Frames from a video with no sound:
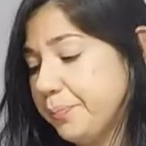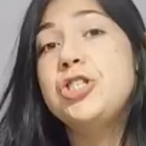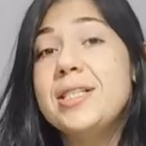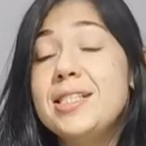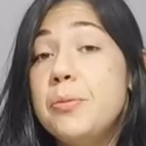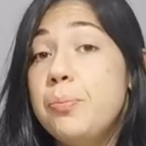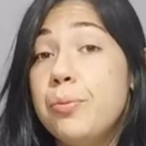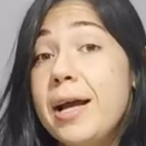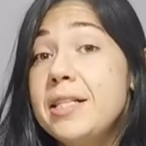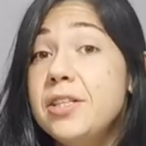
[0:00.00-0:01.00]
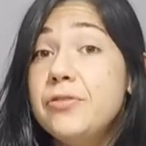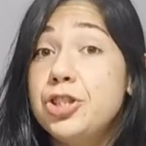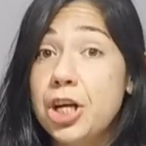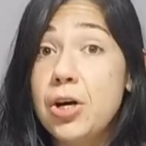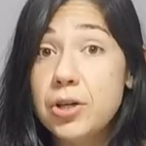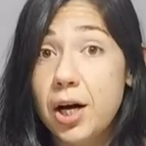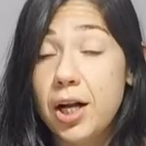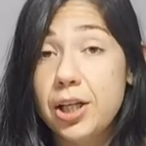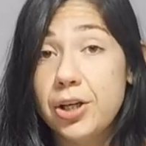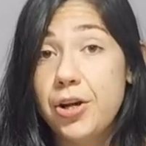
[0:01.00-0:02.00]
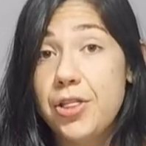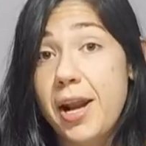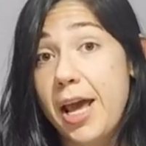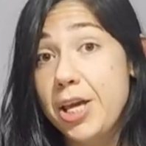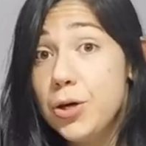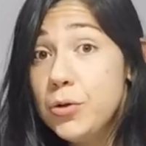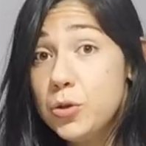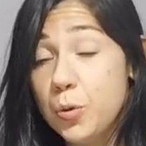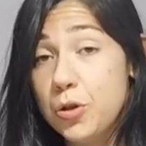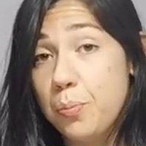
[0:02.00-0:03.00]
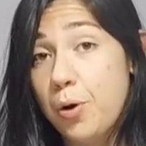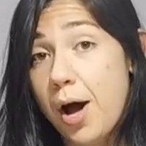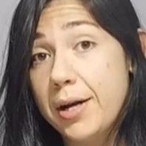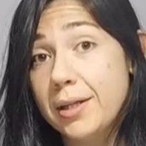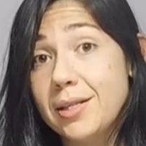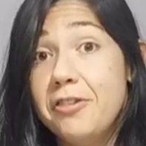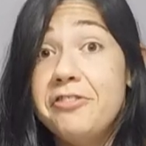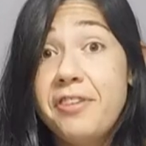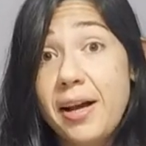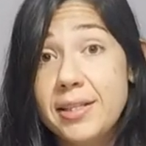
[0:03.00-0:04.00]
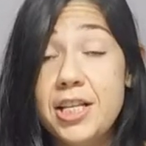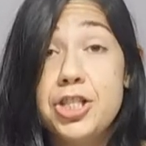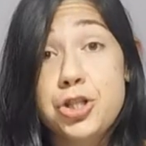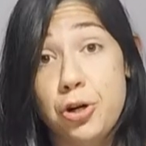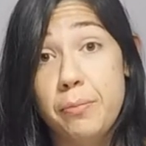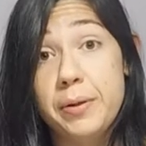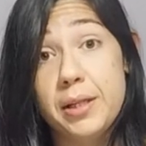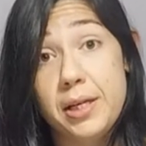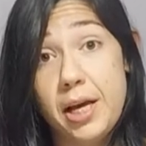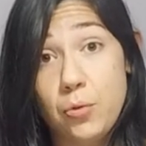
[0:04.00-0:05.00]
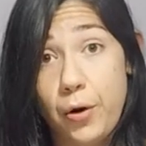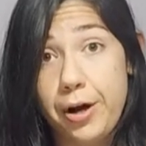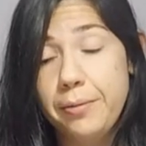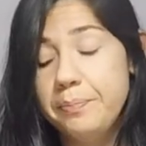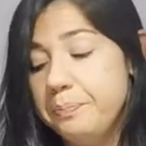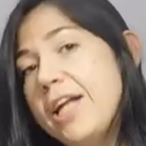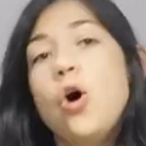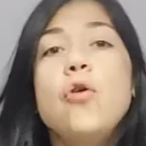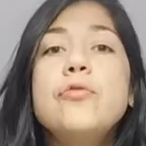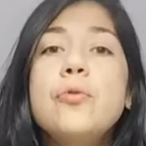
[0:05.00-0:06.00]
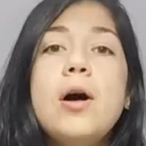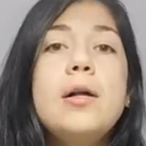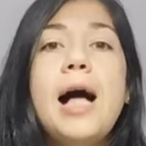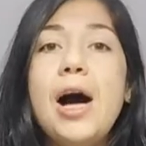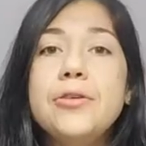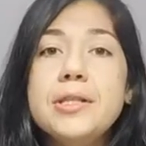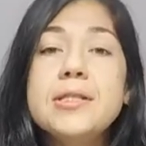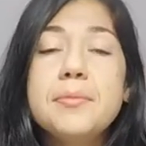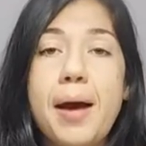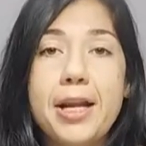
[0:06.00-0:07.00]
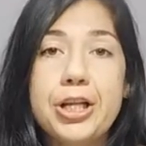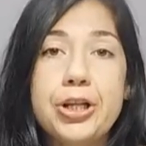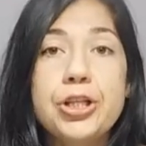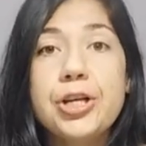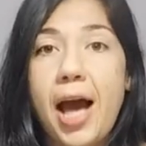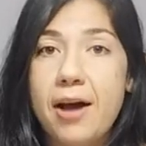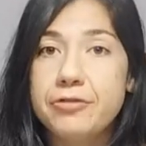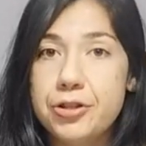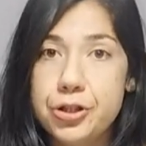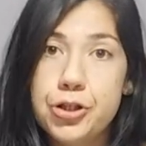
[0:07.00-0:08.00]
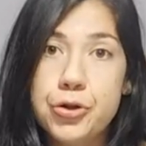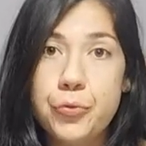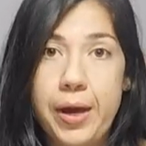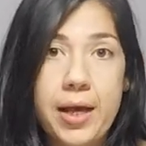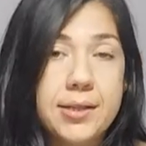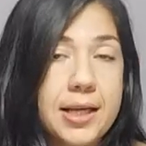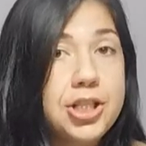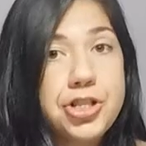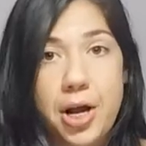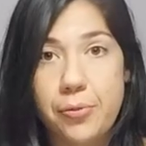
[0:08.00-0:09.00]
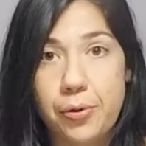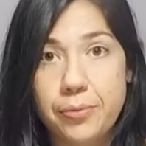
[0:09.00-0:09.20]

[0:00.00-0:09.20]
Does the brand of gel color that I use with the product affect its durability and wear? And overall, how does the manicure look after the two weeks in general?